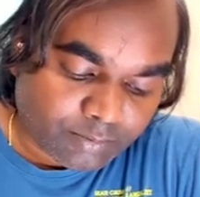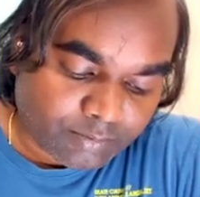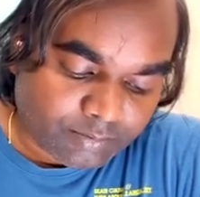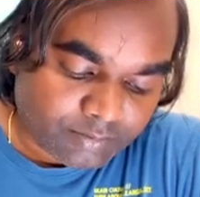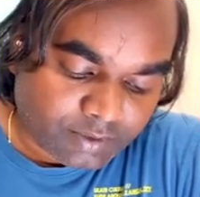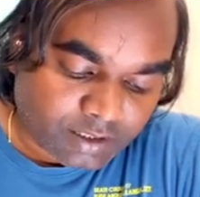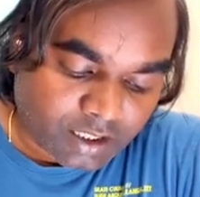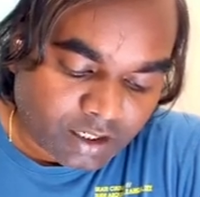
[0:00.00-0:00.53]

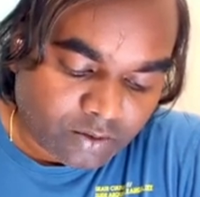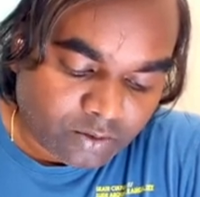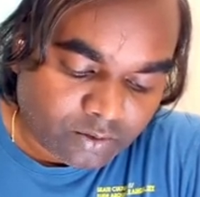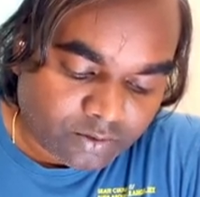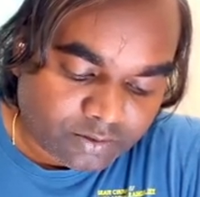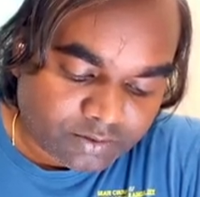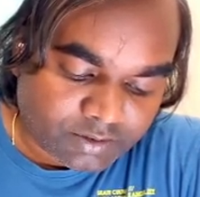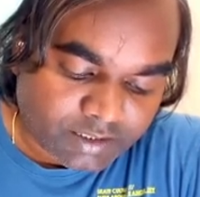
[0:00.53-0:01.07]
Now
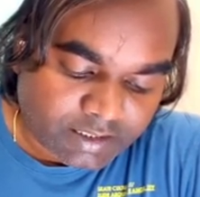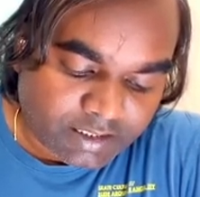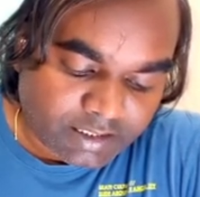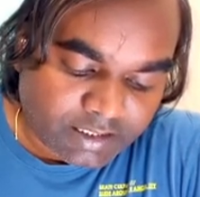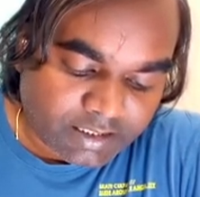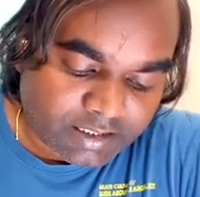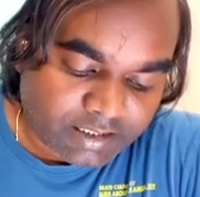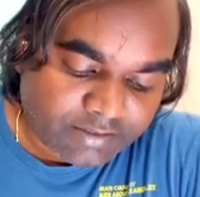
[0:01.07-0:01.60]

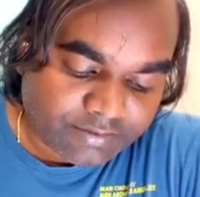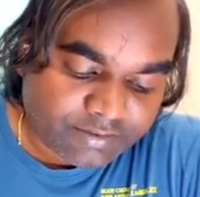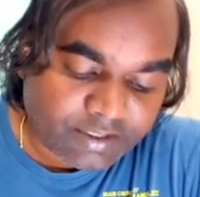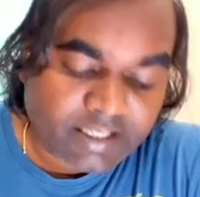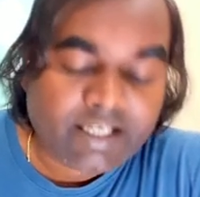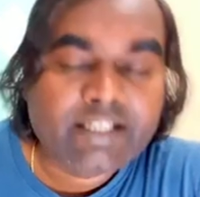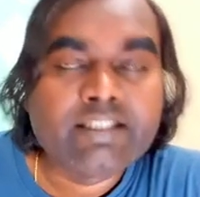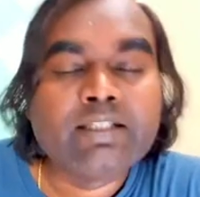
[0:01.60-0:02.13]
generally if
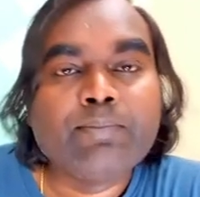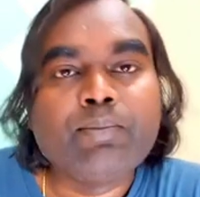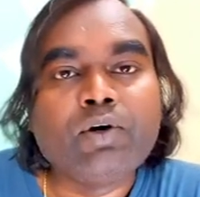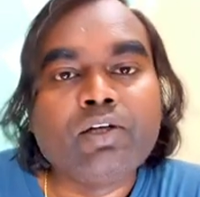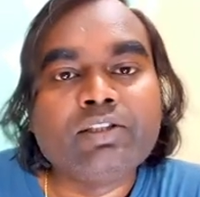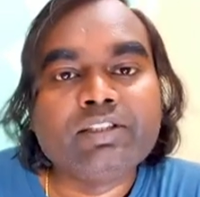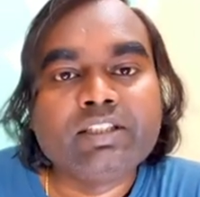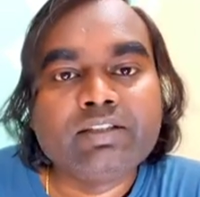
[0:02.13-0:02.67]
a is a
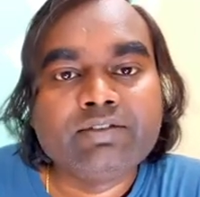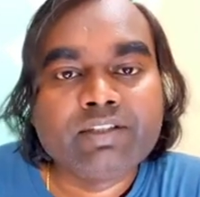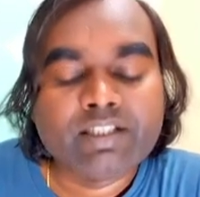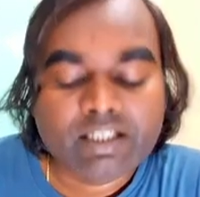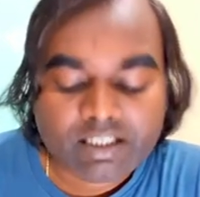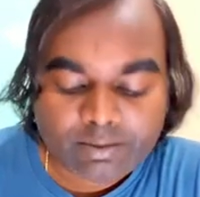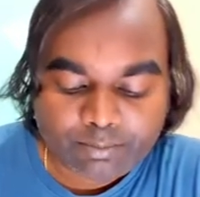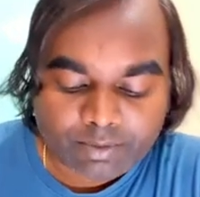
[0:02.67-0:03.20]
positive
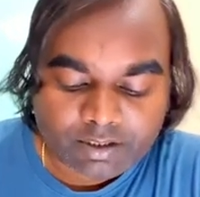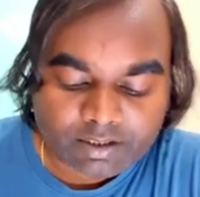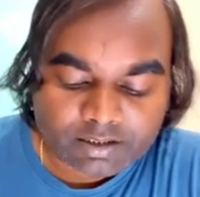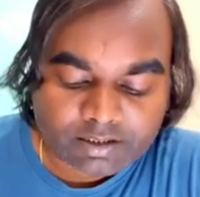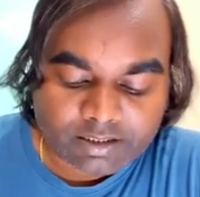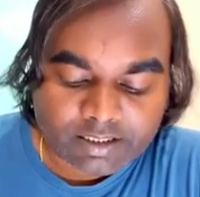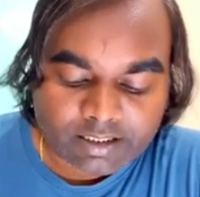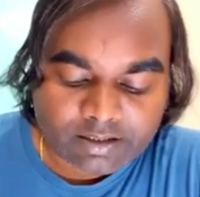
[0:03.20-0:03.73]
real number,
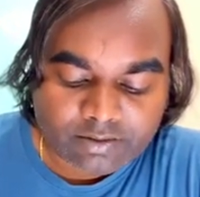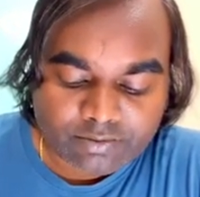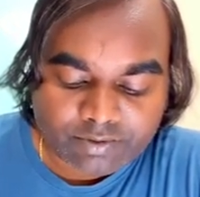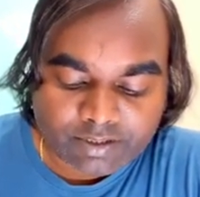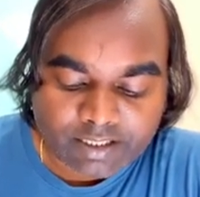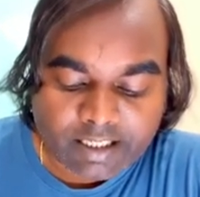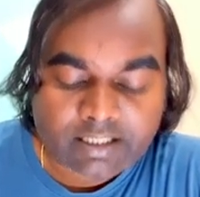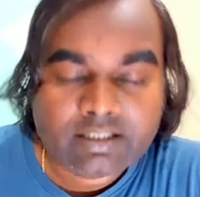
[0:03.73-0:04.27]
then we
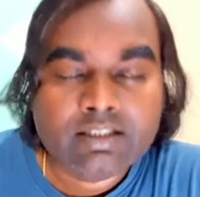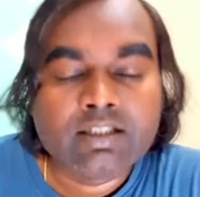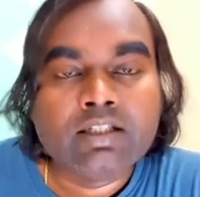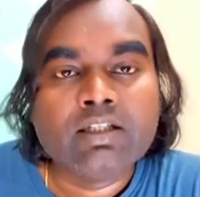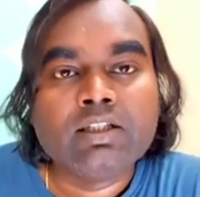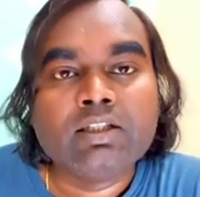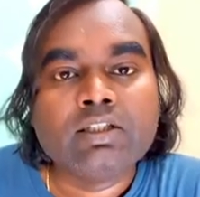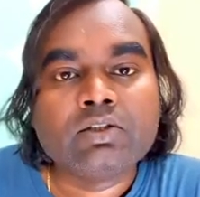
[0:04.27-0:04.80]
write
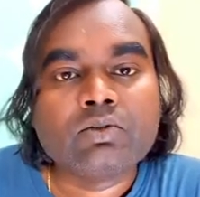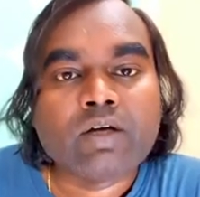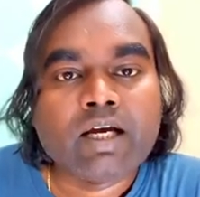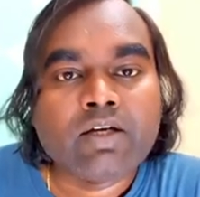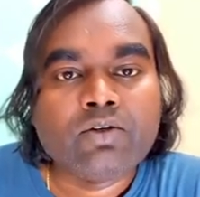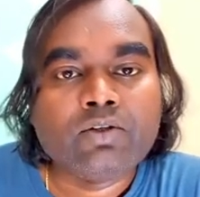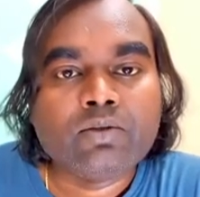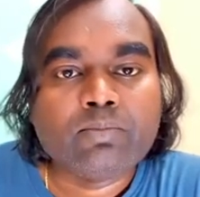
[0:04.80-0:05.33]

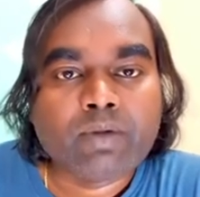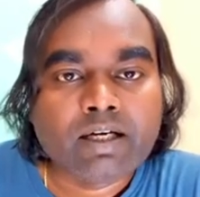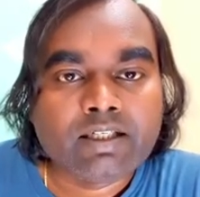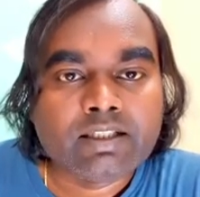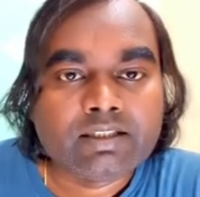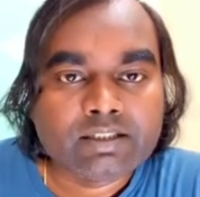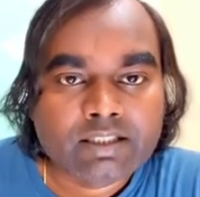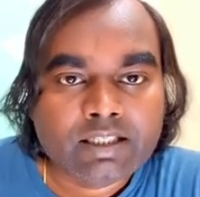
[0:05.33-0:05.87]
square root
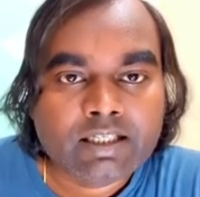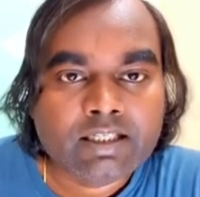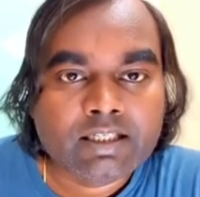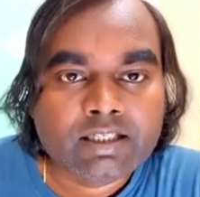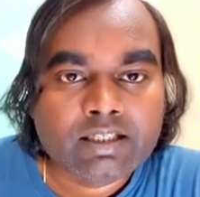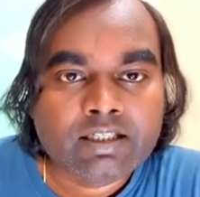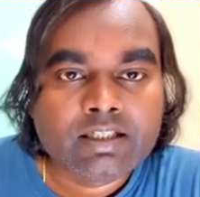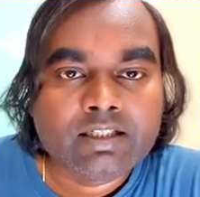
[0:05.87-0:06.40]
minus
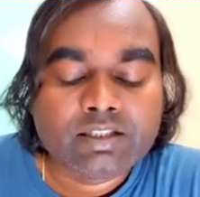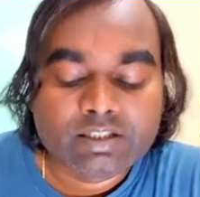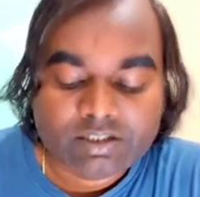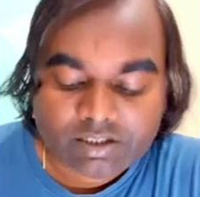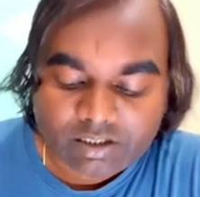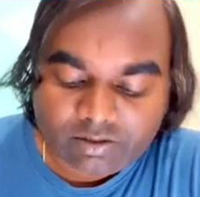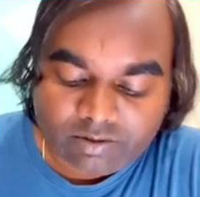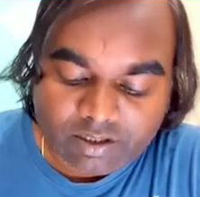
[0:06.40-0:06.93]
a
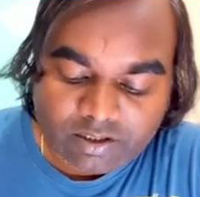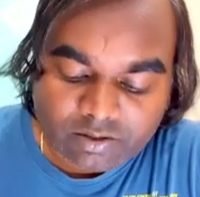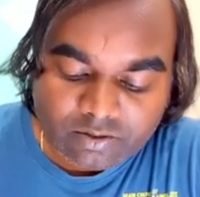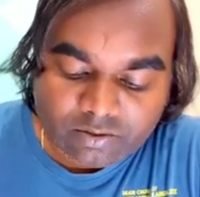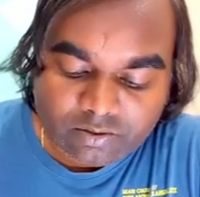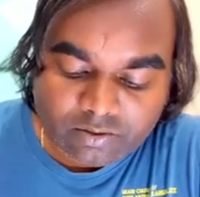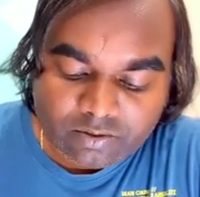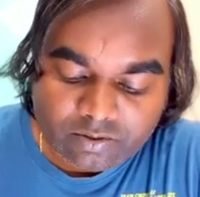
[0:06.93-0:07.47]
is equal
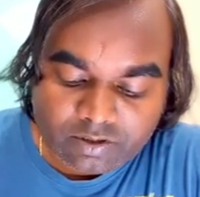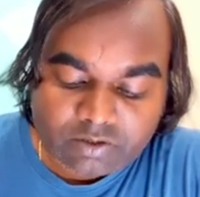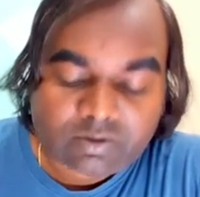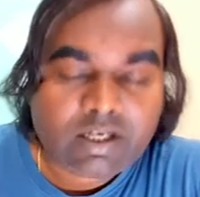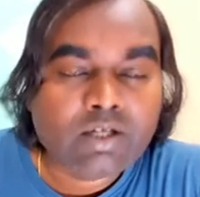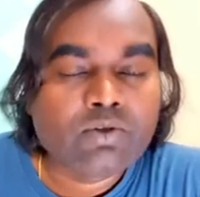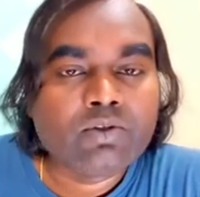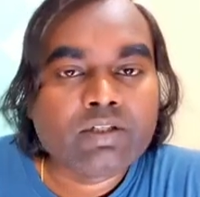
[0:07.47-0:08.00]
to
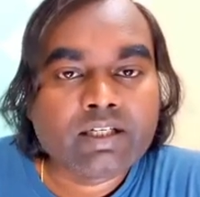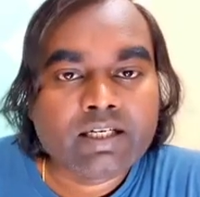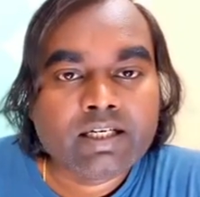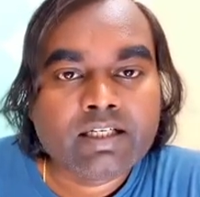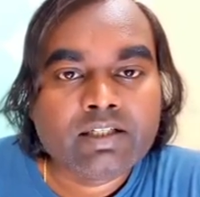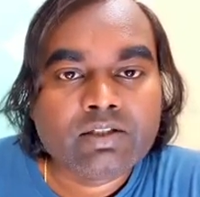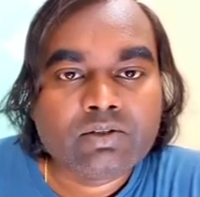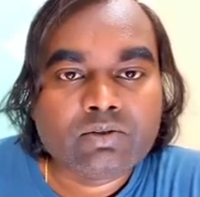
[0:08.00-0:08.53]
square root
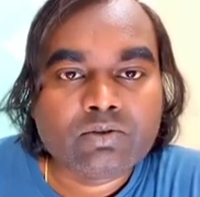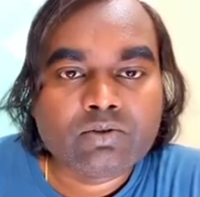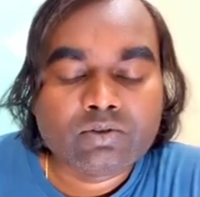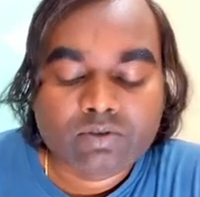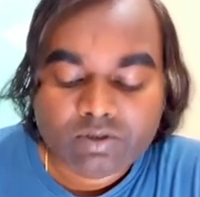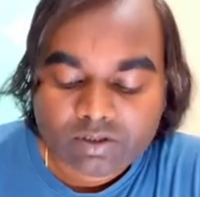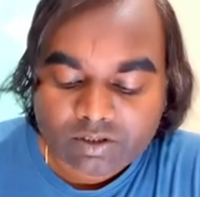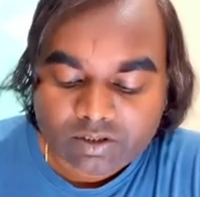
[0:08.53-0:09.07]
a into
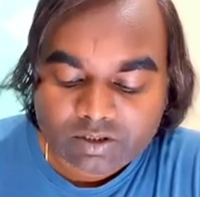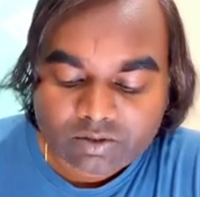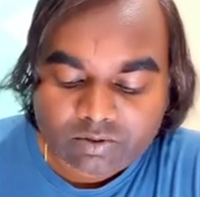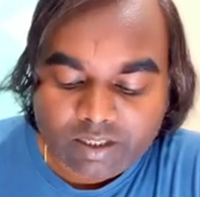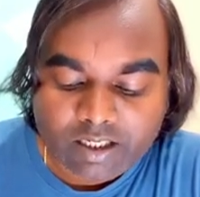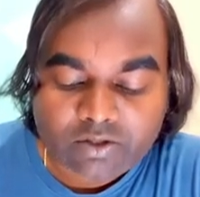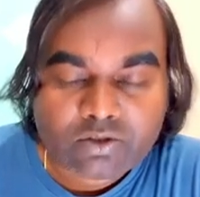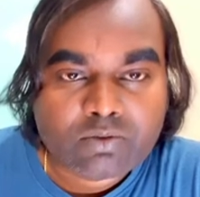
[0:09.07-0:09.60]

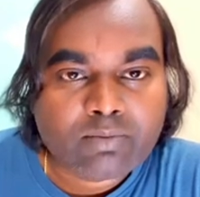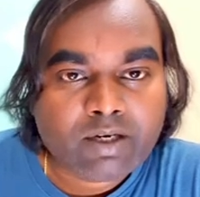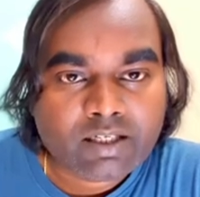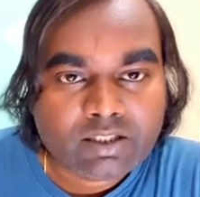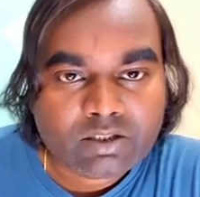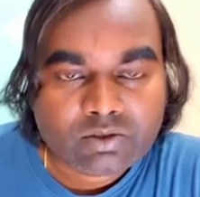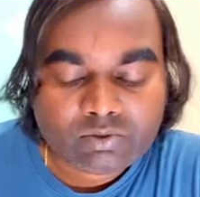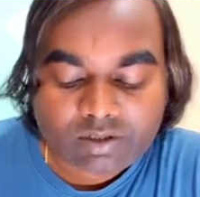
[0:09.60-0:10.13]
square root
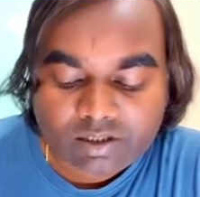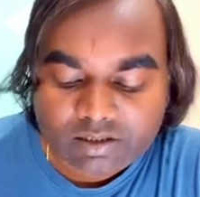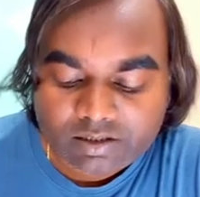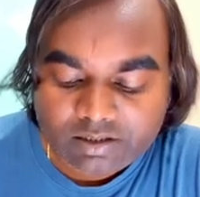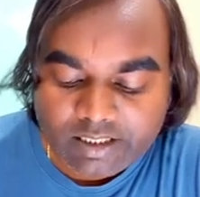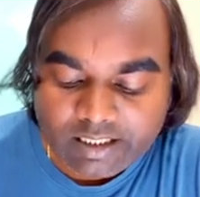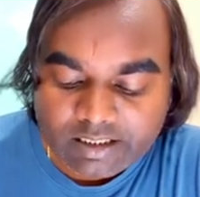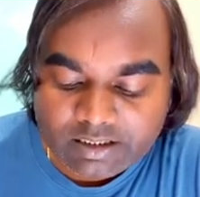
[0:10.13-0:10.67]
minus
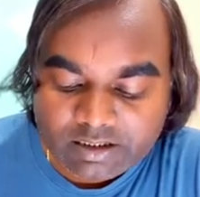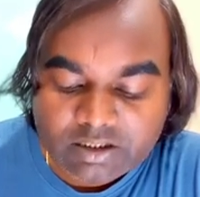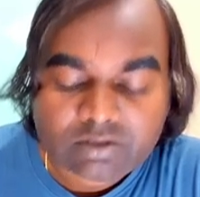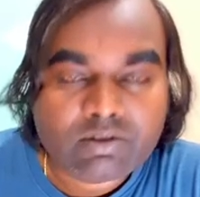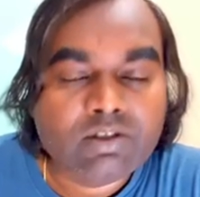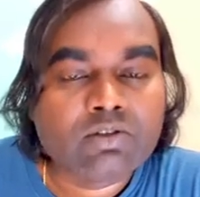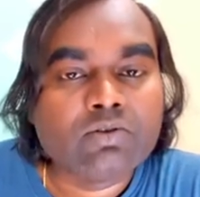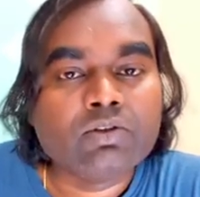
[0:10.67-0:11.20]
1, that is
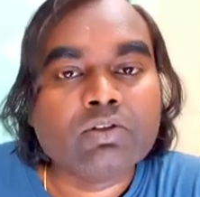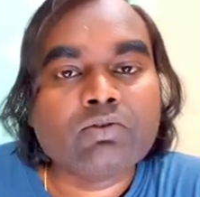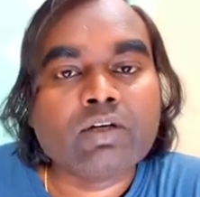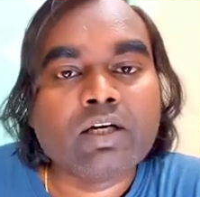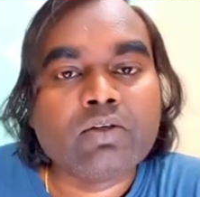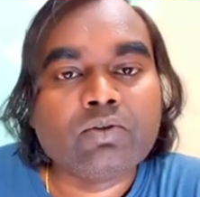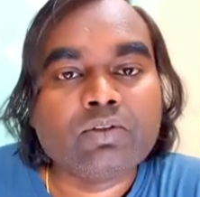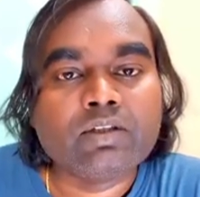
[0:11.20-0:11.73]
equal to
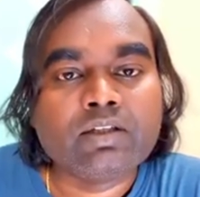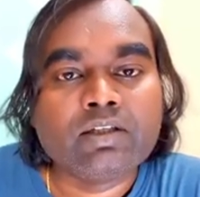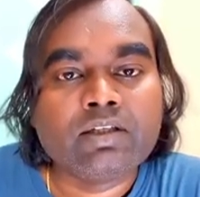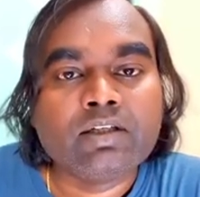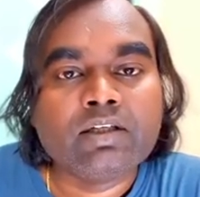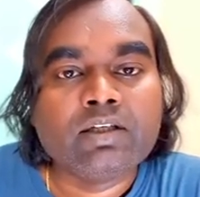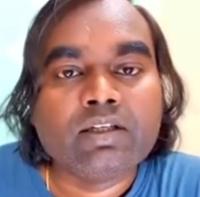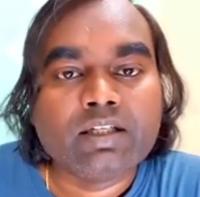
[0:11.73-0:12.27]
square root
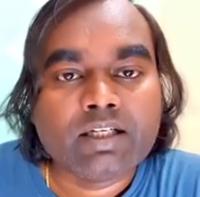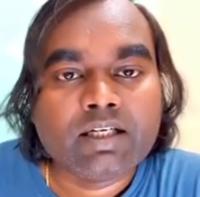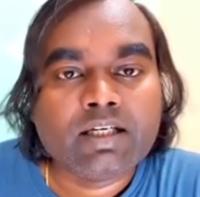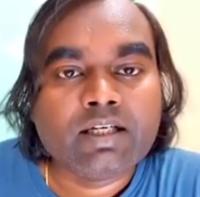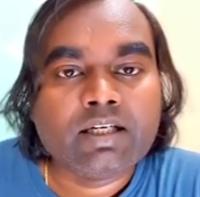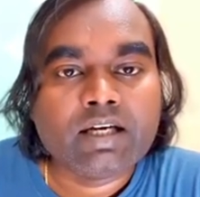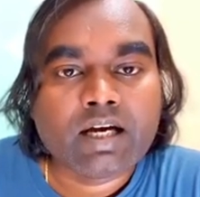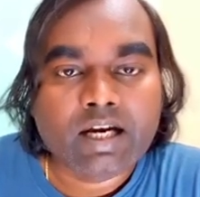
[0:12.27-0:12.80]

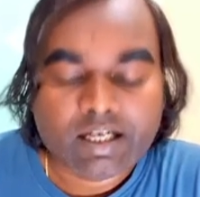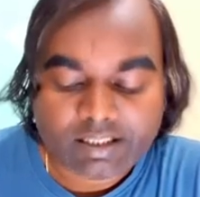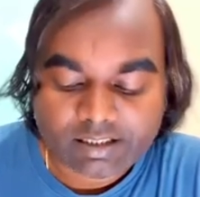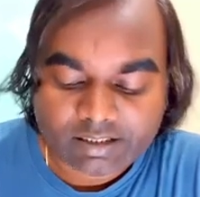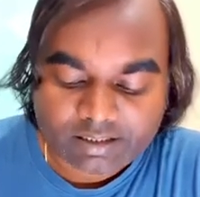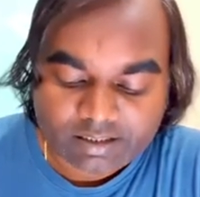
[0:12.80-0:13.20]
ai.